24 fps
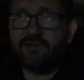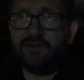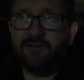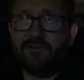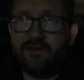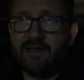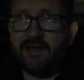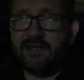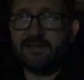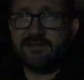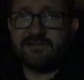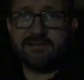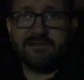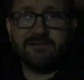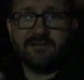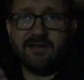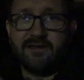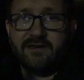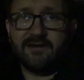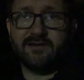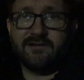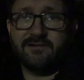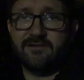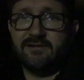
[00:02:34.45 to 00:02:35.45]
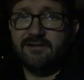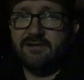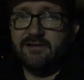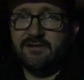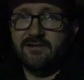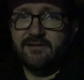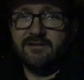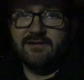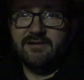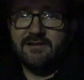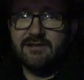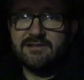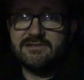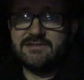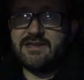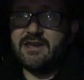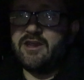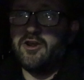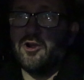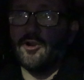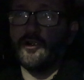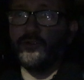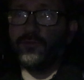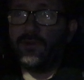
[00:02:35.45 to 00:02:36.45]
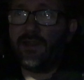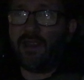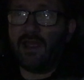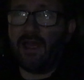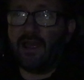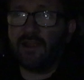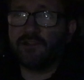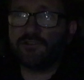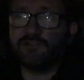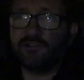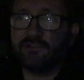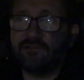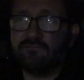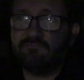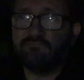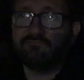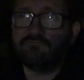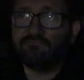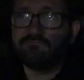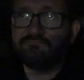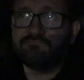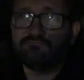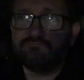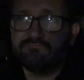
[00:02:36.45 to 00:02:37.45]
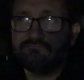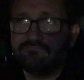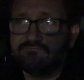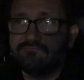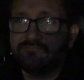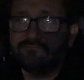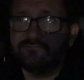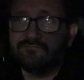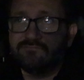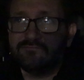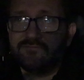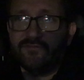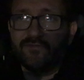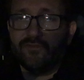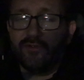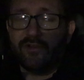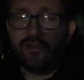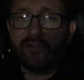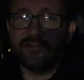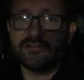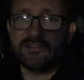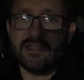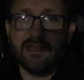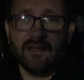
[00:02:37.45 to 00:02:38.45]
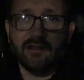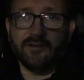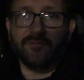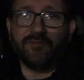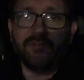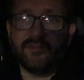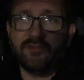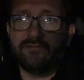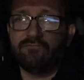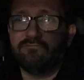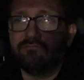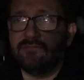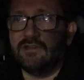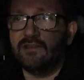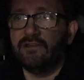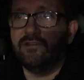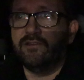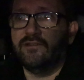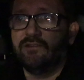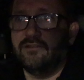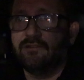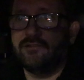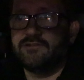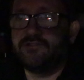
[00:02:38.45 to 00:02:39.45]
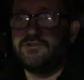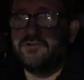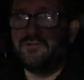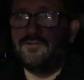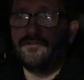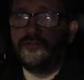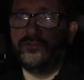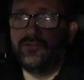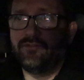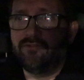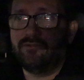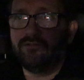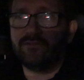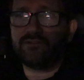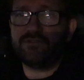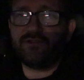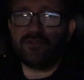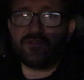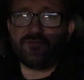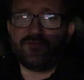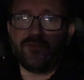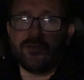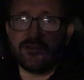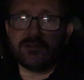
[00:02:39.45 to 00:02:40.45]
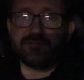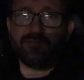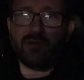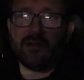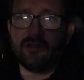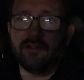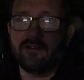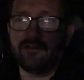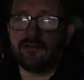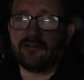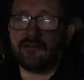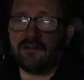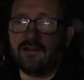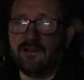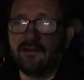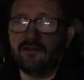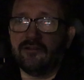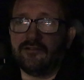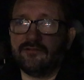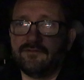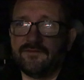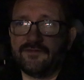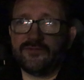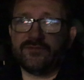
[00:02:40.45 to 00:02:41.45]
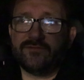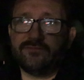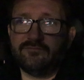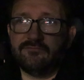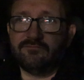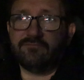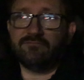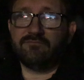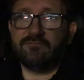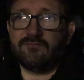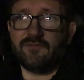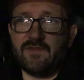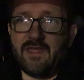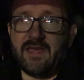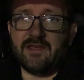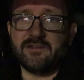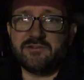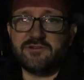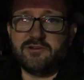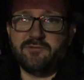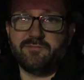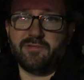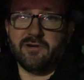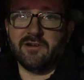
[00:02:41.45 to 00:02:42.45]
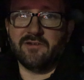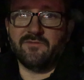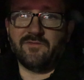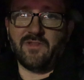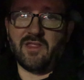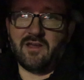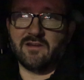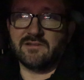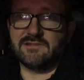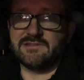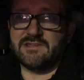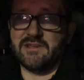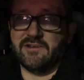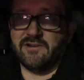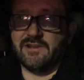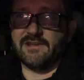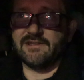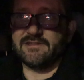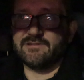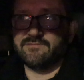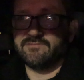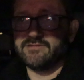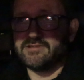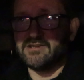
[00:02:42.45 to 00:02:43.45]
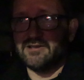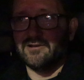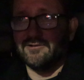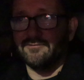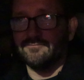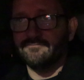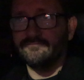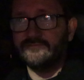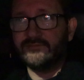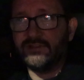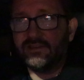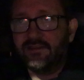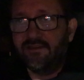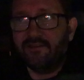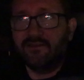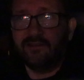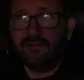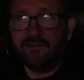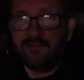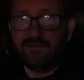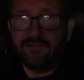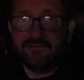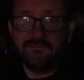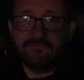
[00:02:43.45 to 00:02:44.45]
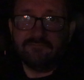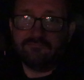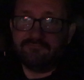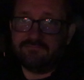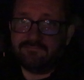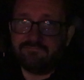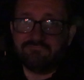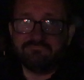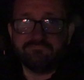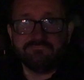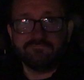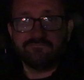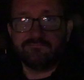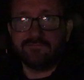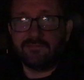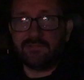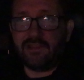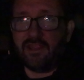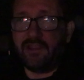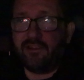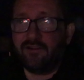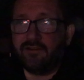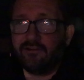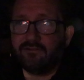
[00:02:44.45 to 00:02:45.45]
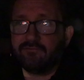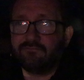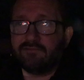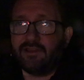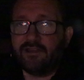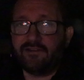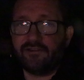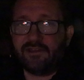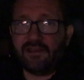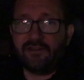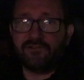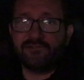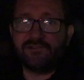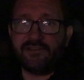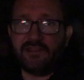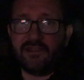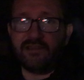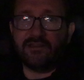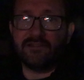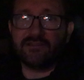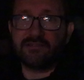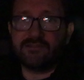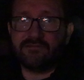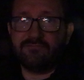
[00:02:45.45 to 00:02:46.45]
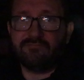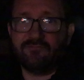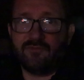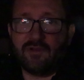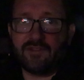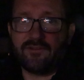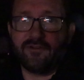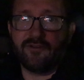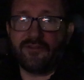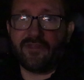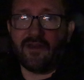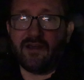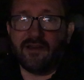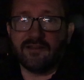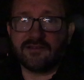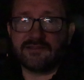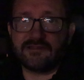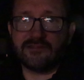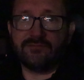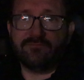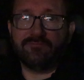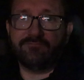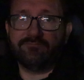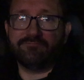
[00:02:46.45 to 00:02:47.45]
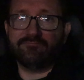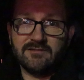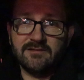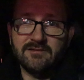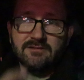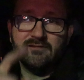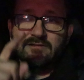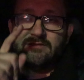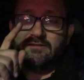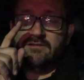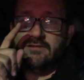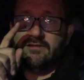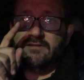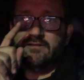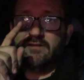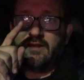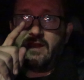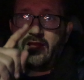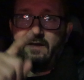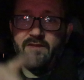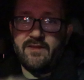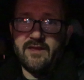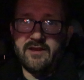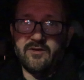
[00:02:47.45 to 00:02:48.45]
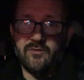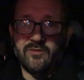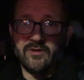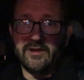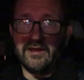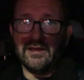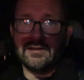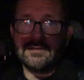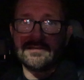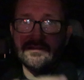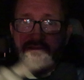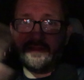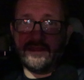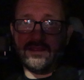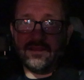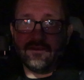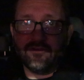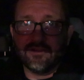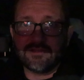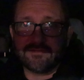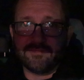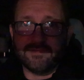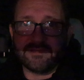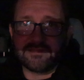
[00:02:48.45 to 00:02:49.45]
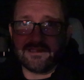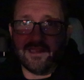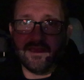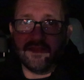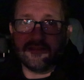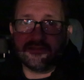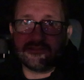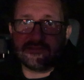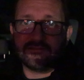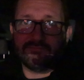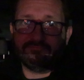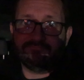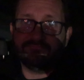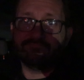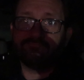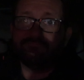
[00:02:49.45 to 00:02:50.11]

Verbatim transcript: you guys can uh, see her reaction for yourselves to to the first part of that two-part vlog series. So here, here, here she is with her thoughts. And then we'll get to the Christmas lights.